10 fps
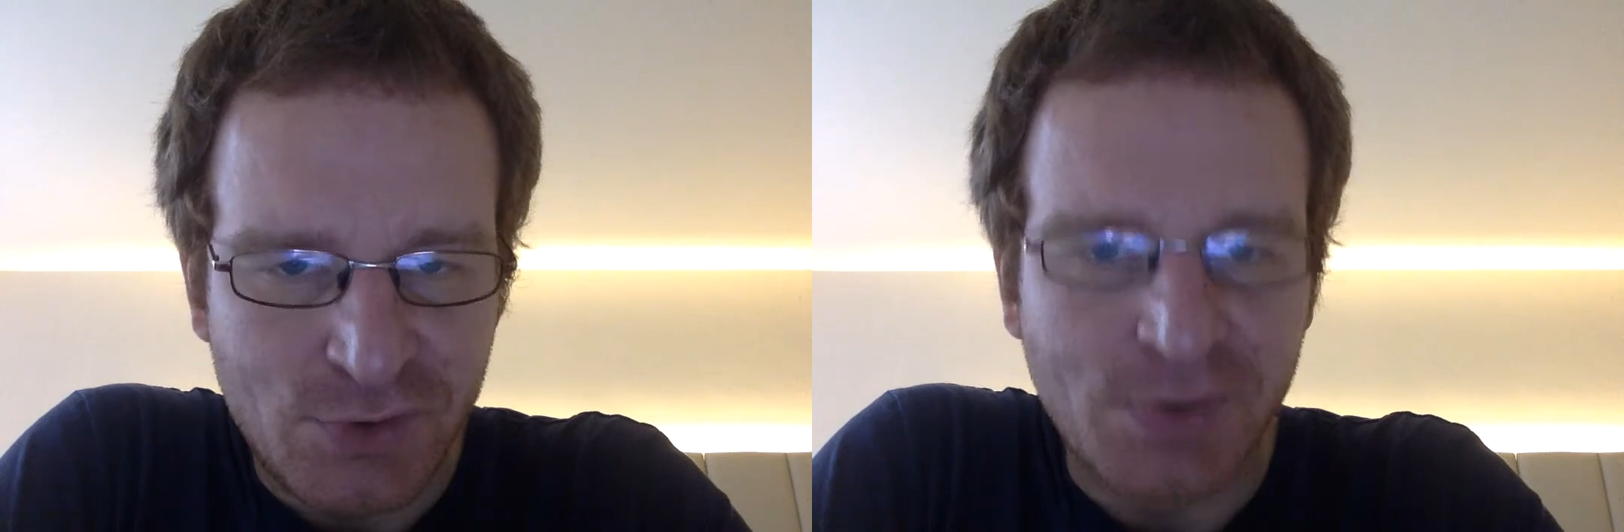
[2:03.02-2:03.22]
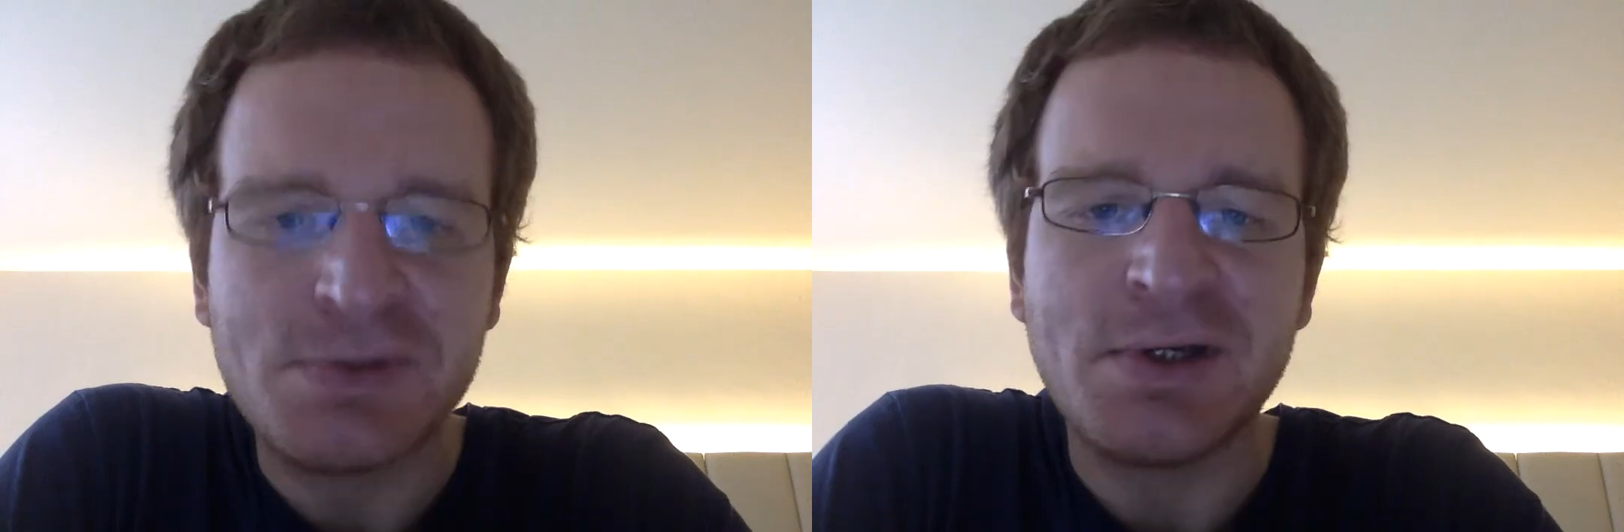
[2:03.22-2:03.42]

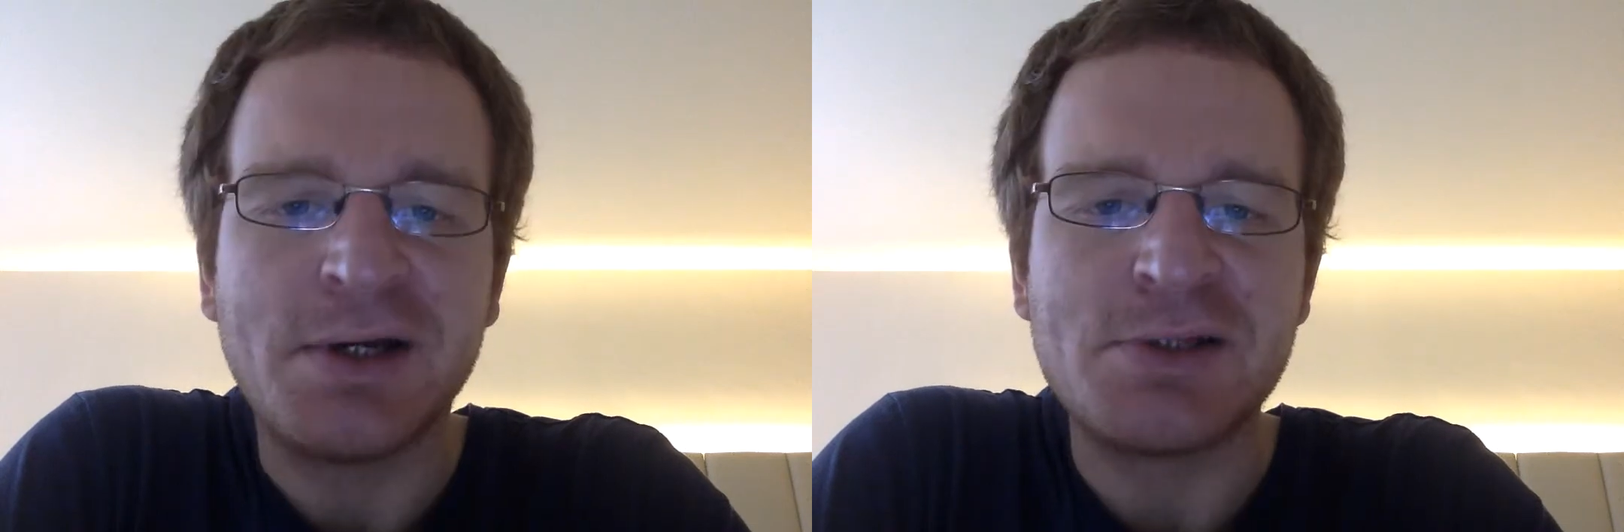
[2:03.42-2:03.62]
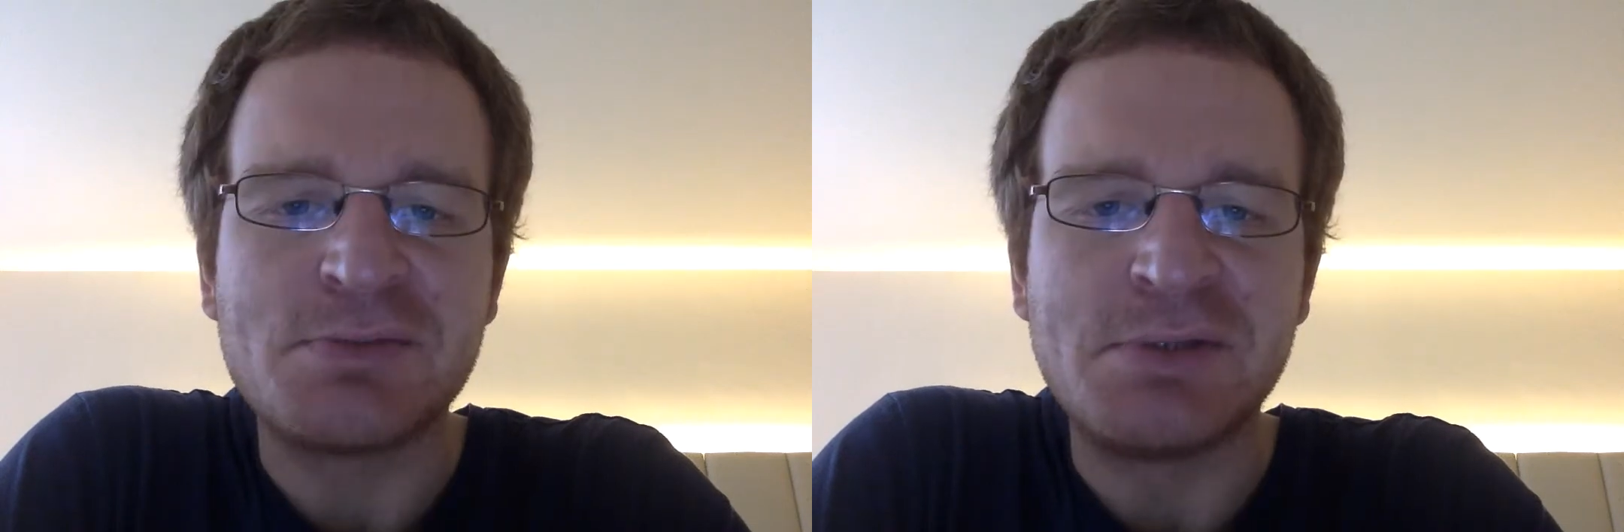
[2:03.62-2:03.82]
join the
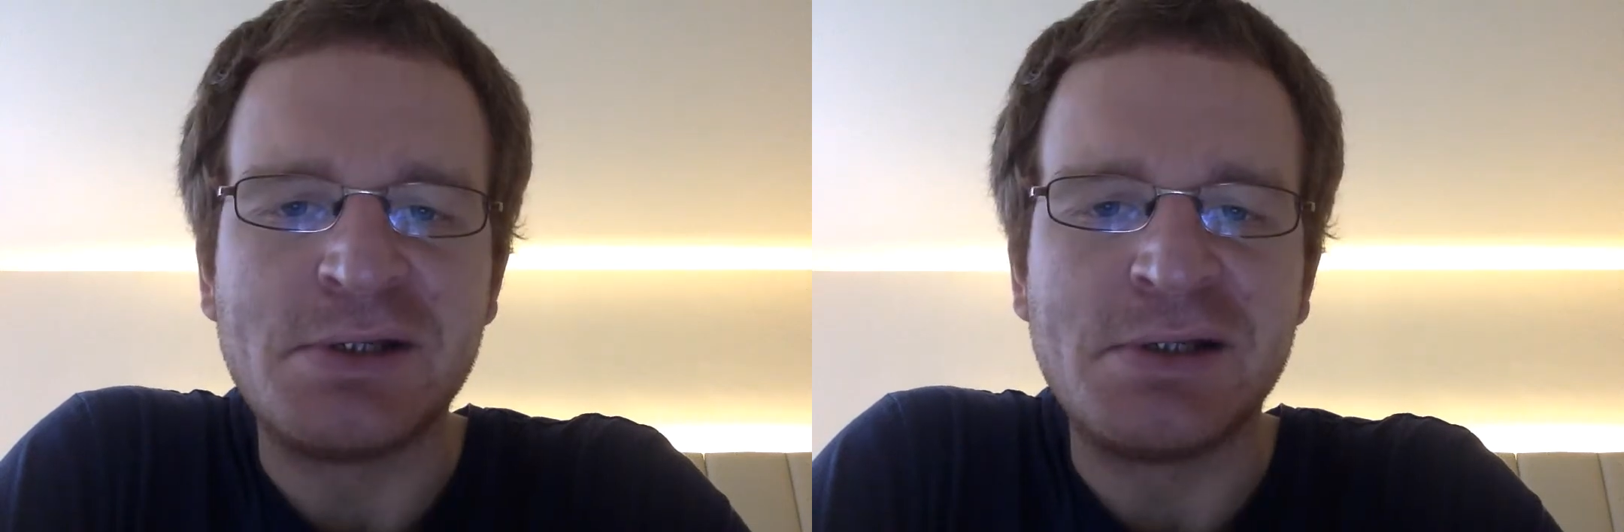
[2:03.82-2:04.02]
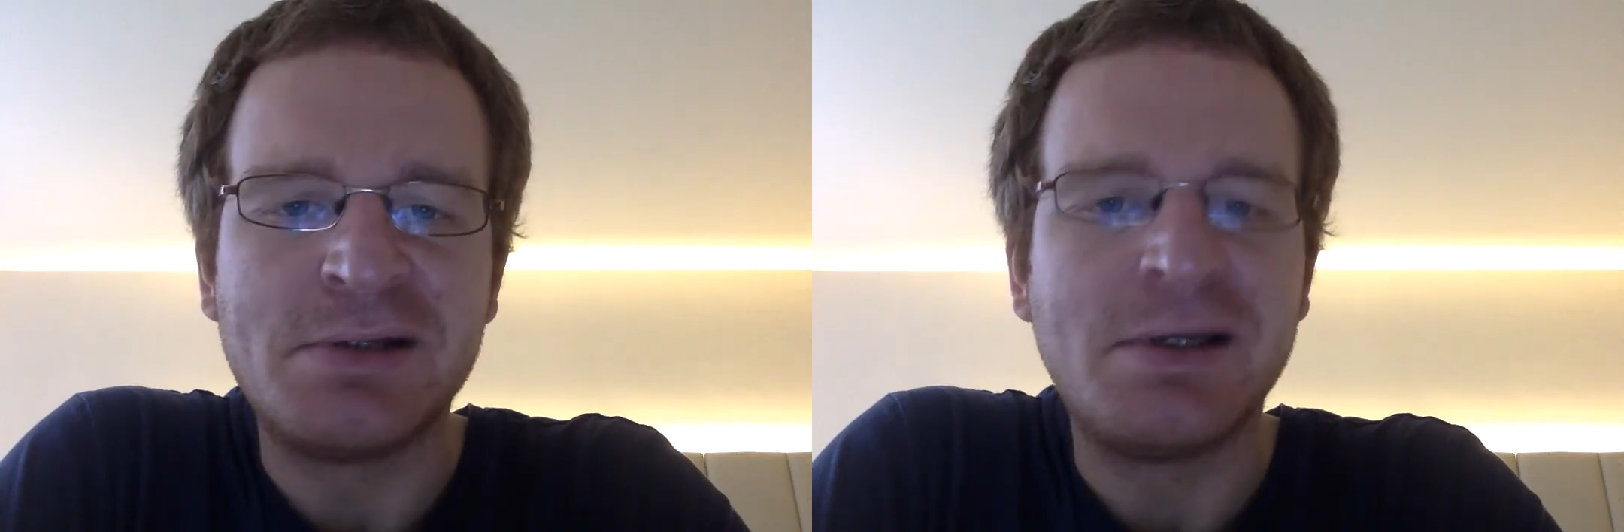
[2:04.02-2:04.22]

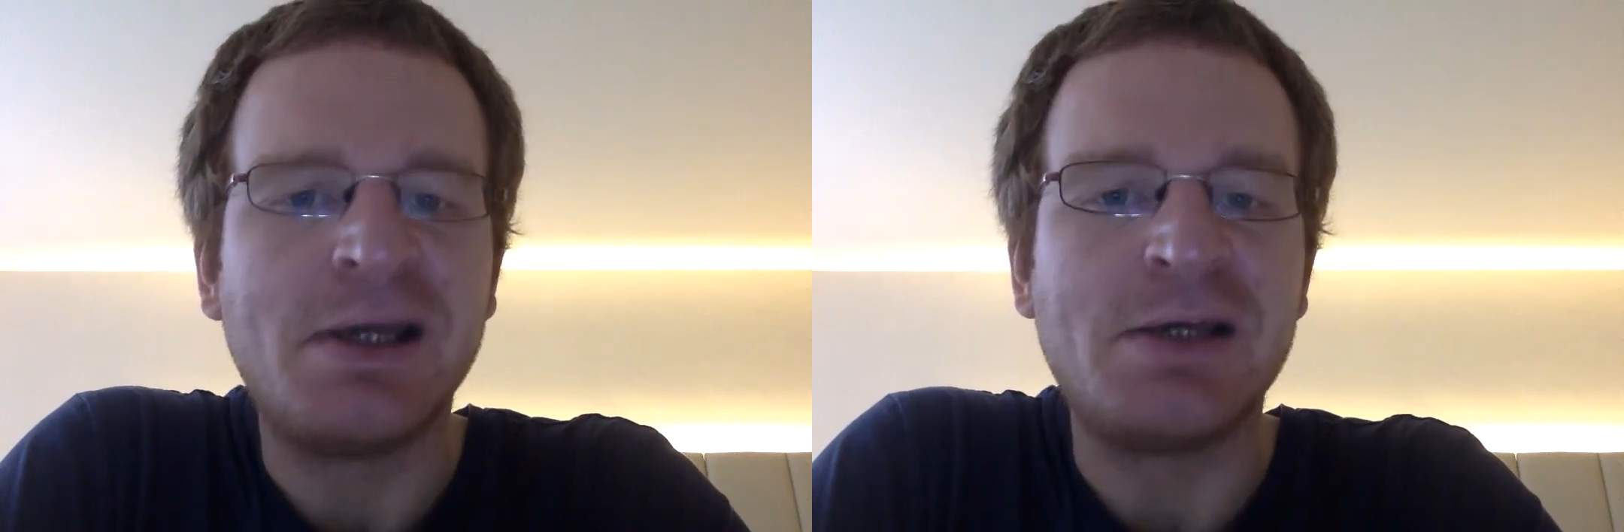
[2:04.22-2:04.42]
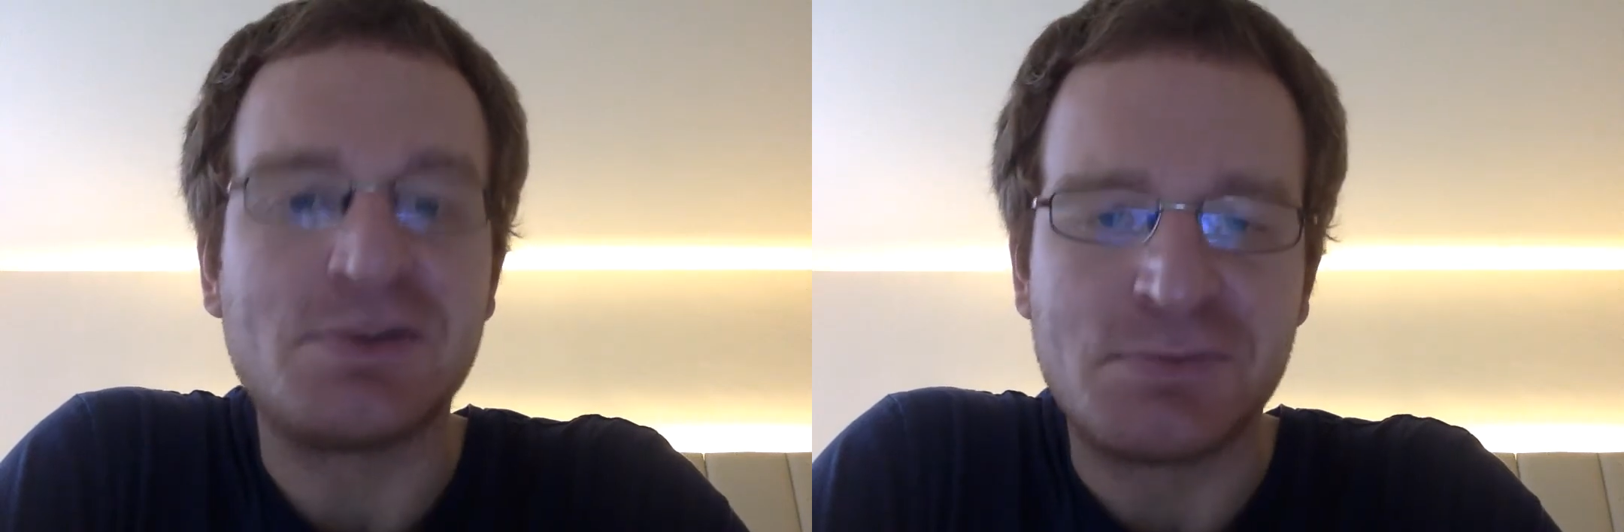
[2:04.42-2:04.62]
ISB.
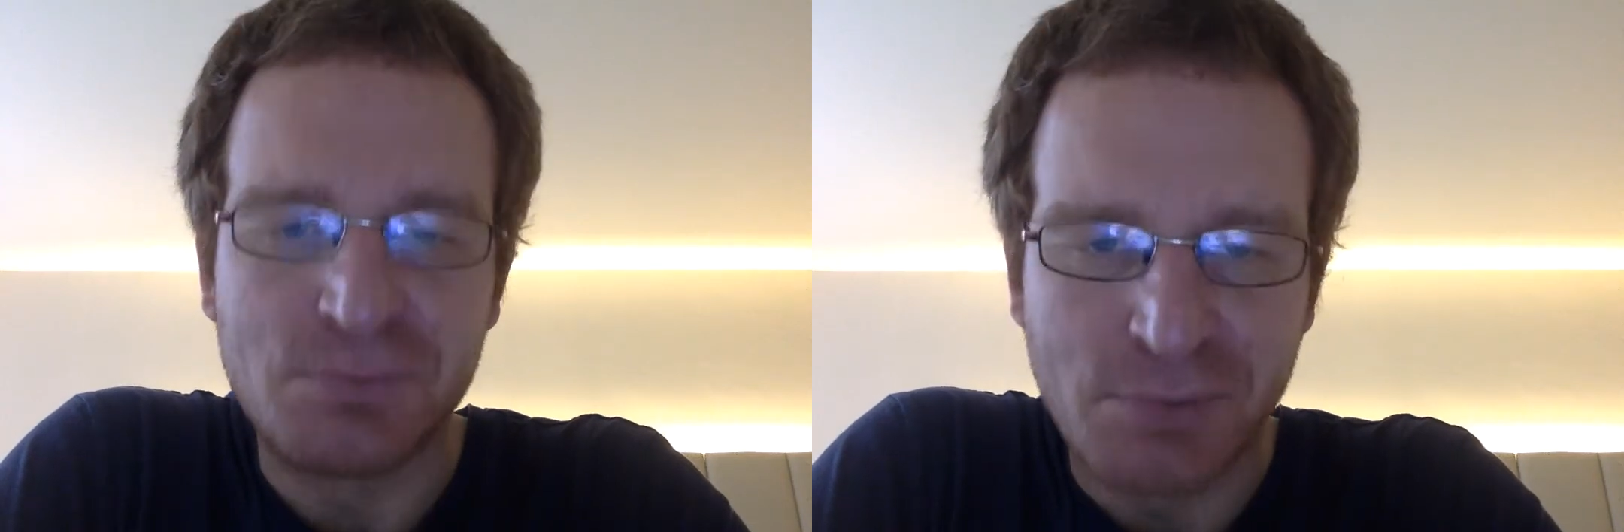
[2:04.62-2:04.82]
It's